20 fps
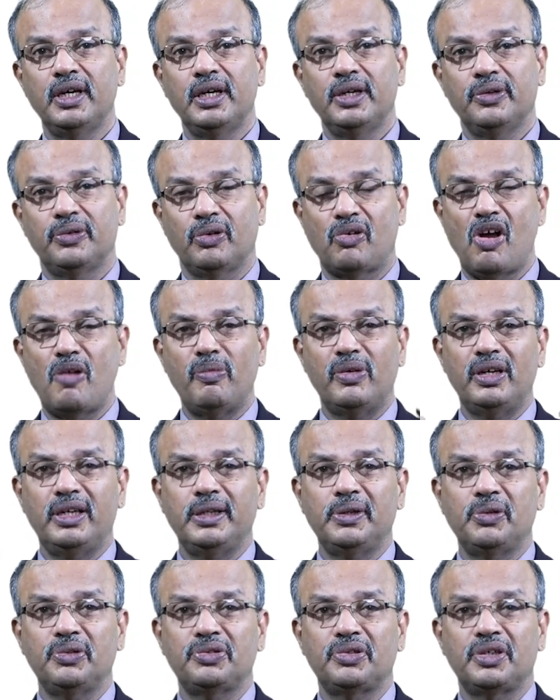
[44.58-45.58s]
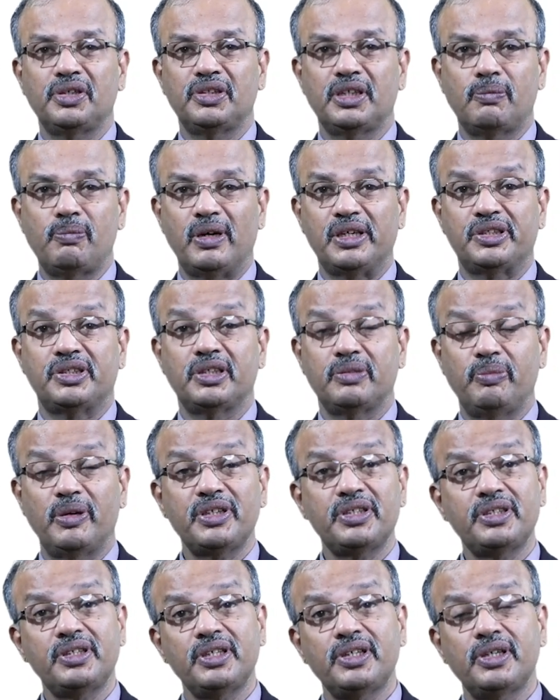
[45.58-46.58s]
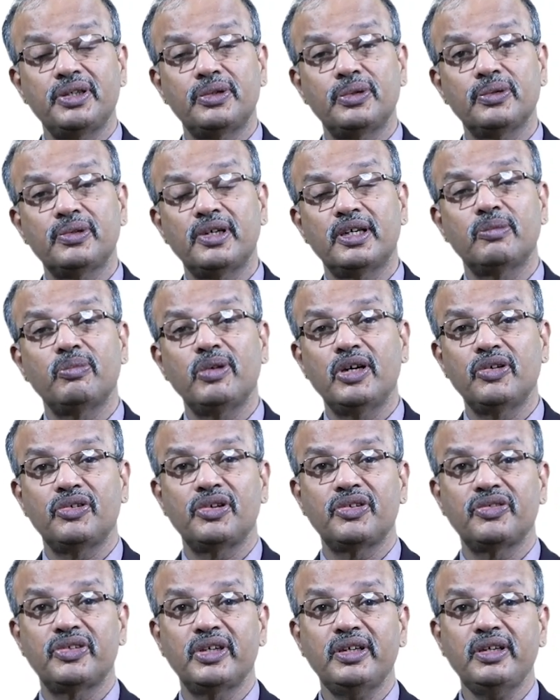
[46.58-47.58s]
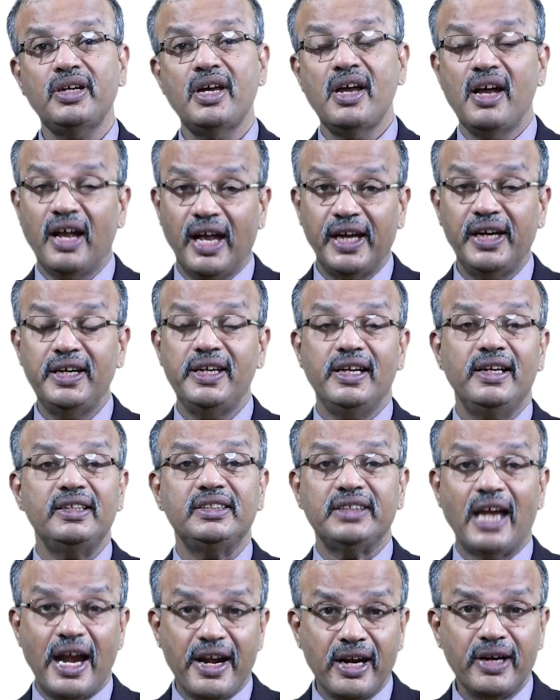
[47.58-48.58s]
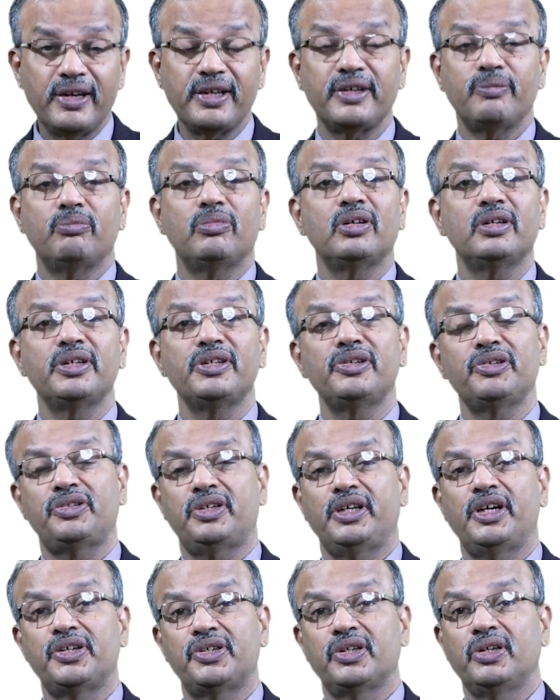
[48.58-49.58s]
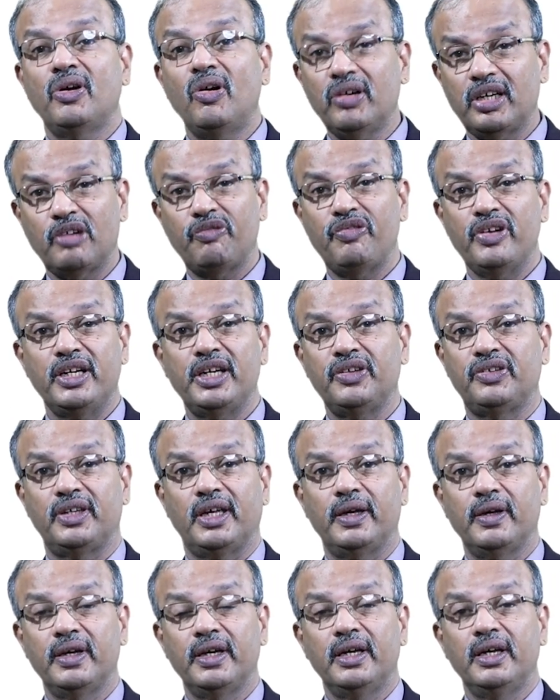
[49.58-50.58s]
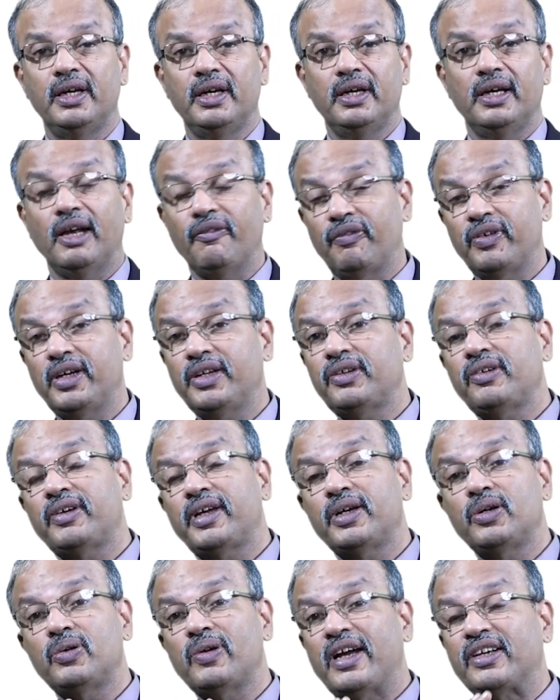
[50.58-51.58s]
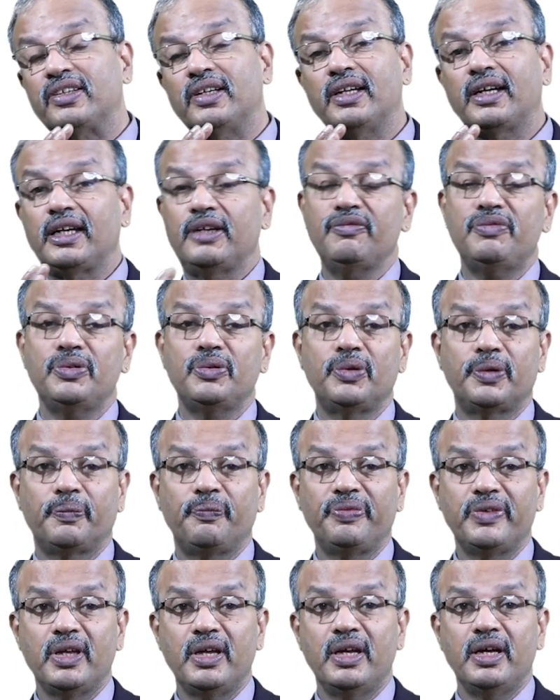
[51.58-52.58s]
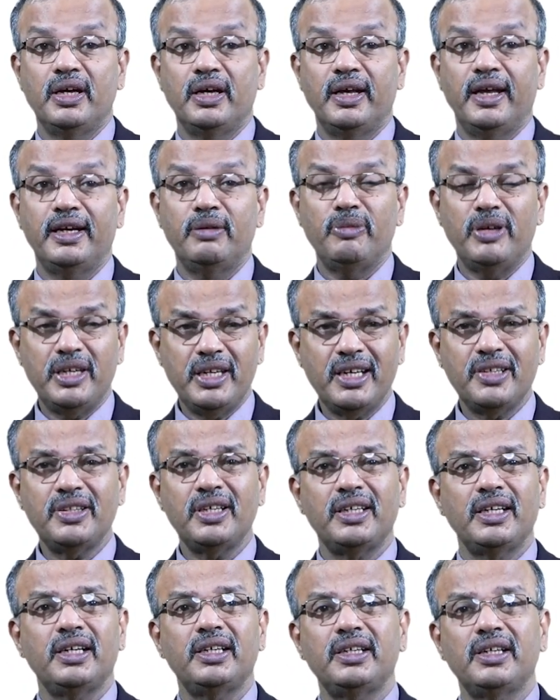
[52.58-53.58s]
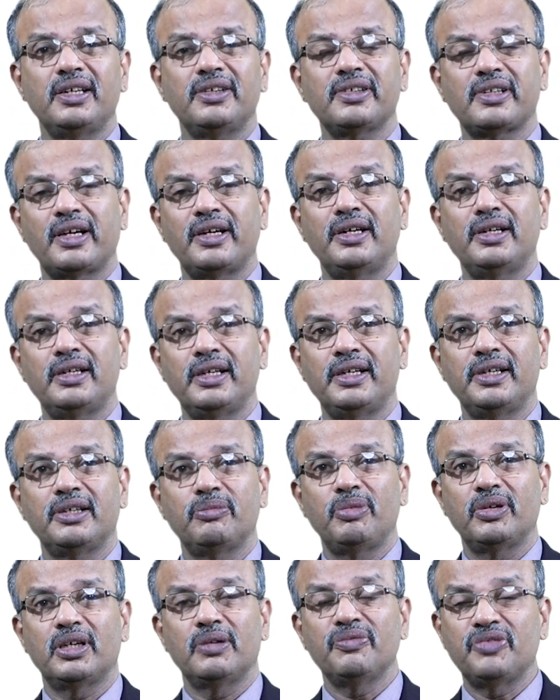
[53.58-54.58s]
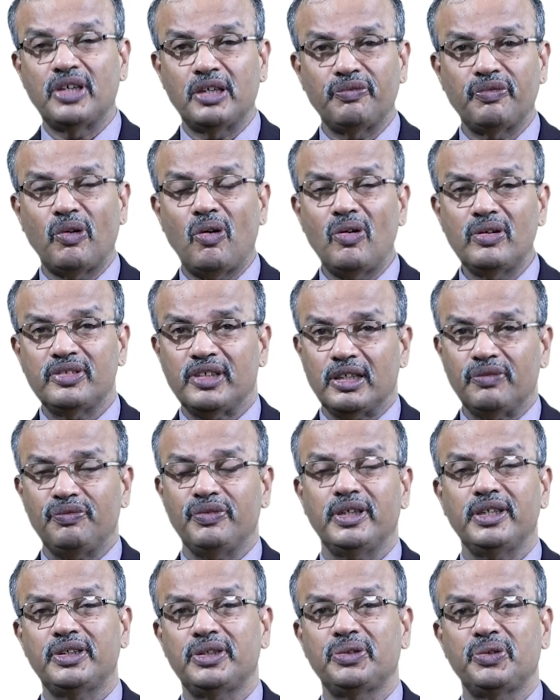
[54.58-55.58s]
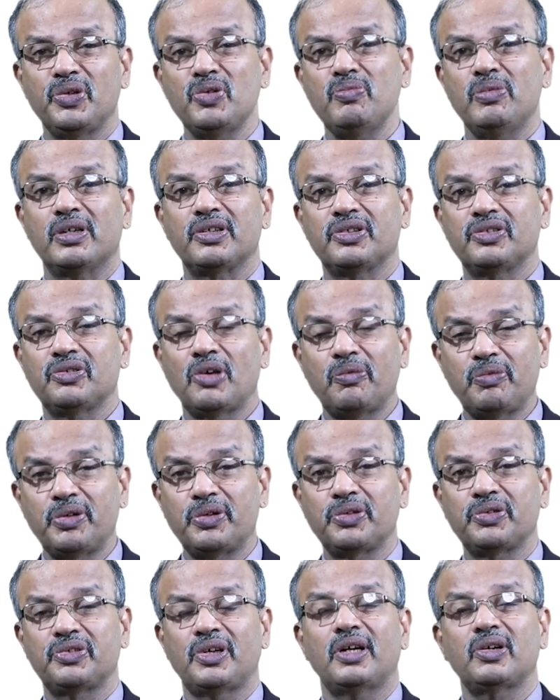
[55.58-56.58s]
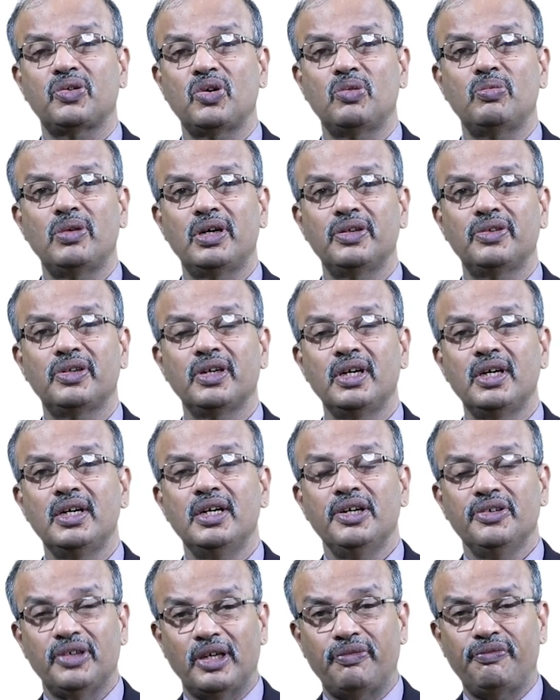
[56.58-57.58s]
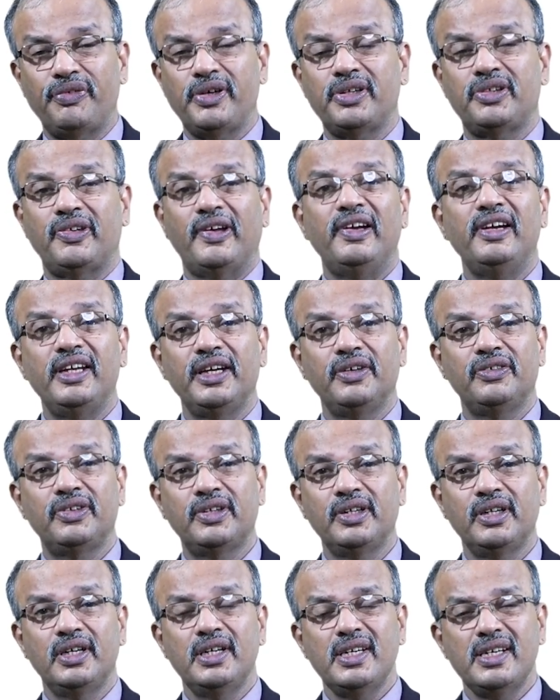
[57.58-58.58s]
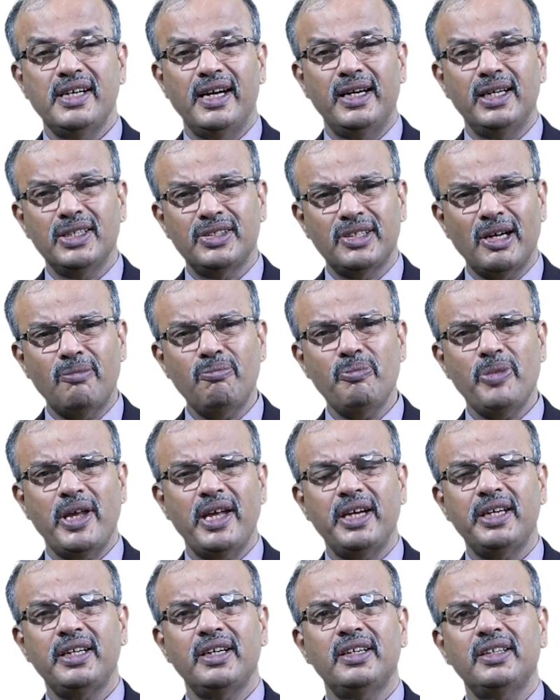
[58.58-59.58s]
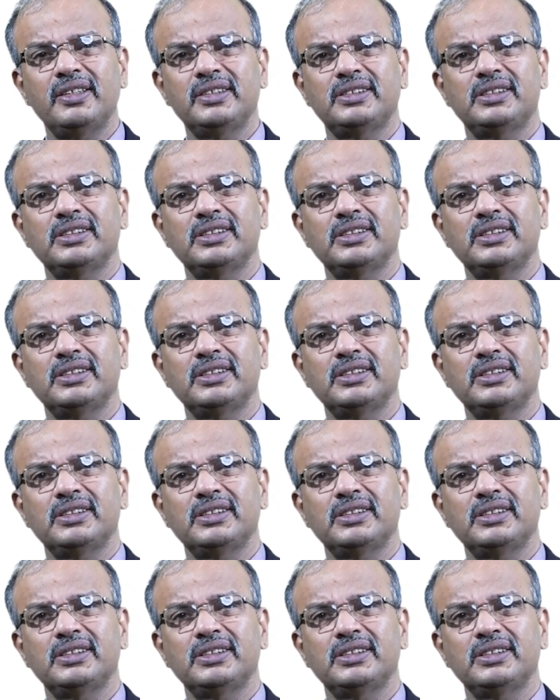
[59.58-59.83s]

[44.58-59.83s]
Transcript: So commonly used in the breast. Breast it is Trucut biopsy. It's the ideal standard investigation, not FNAC. FNAC can do axillary lymph node. And many other areas currently it becomes all surface tumors, soft tissue sarcomas, surface swellings, and some areas